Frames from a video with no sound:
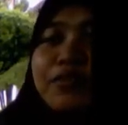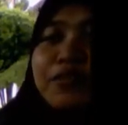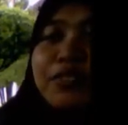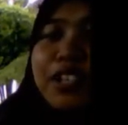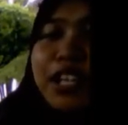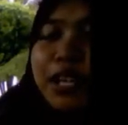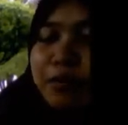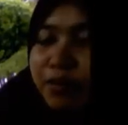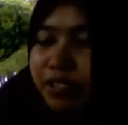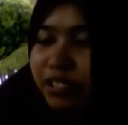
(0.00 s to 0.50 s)
food
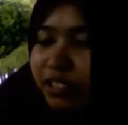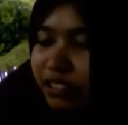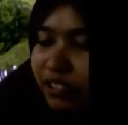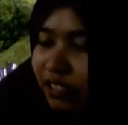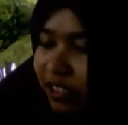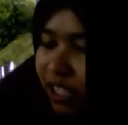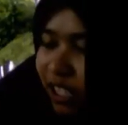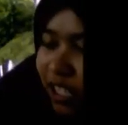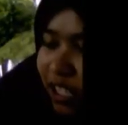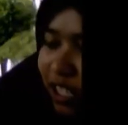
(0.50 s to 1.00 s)
labels
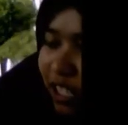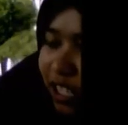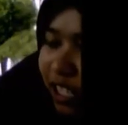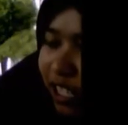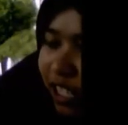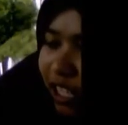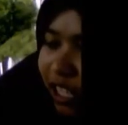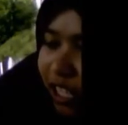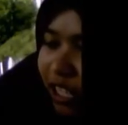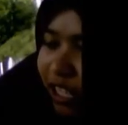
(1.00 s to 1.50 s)

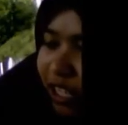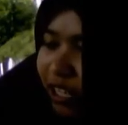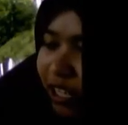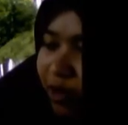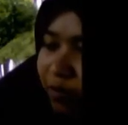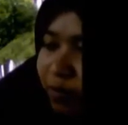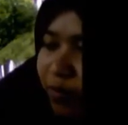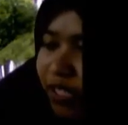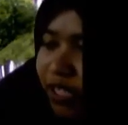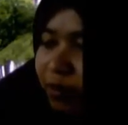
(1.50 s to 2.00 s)

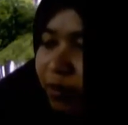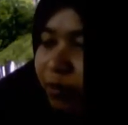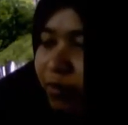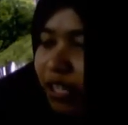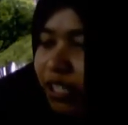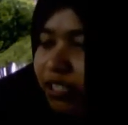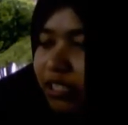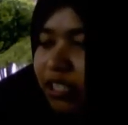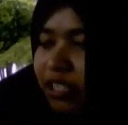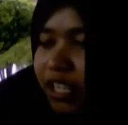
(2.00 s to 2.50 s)
and
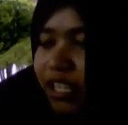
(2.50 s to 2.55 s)
minimize the